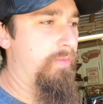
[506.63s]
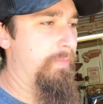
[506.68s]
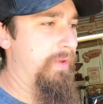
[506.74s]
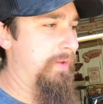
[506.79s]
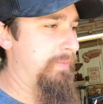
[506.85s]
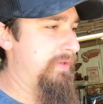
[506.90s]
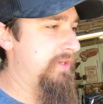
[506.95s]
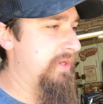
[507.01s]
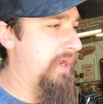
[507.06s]

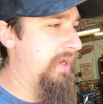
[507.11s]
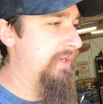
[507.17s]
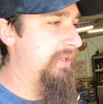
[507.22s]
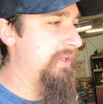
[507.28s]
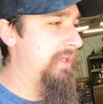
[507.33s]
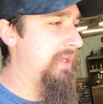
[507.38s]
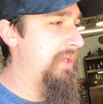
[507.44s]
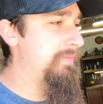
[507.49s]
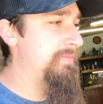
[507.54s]
Maybe
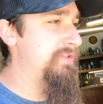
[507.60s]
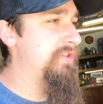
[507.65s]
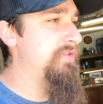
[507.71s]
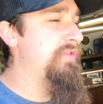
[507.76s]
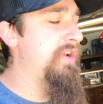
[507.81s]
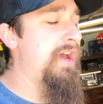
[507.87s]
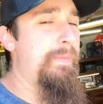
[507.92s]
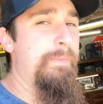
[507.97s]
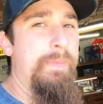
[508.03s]
90 amps, no,
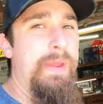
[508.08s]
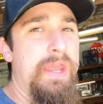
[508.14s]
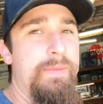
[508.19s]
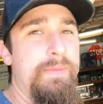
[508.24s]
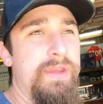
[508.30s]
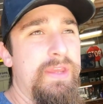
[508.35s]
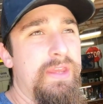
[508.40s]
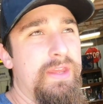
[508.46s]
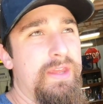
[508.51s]
not
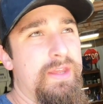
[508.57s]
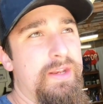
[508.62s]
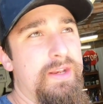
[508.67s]
maybe.